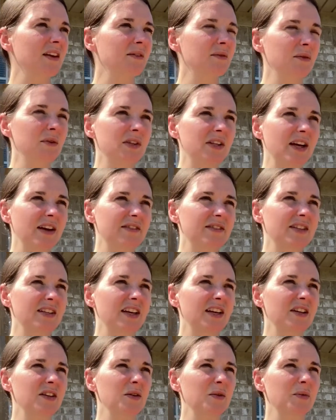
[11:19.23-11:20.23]
more time
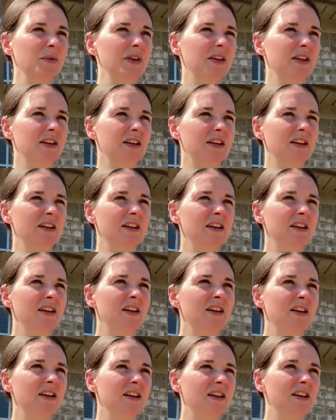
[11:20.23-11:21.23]
together. We can
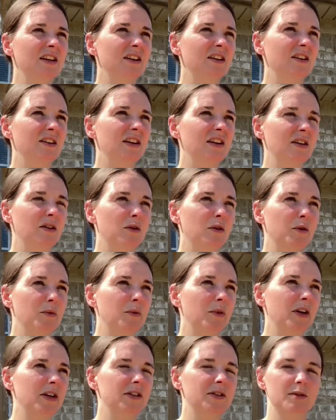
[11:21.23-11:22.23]

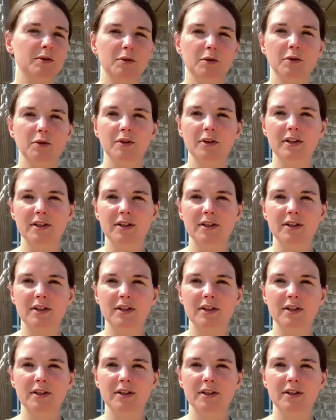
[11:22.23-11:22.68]
incorporate school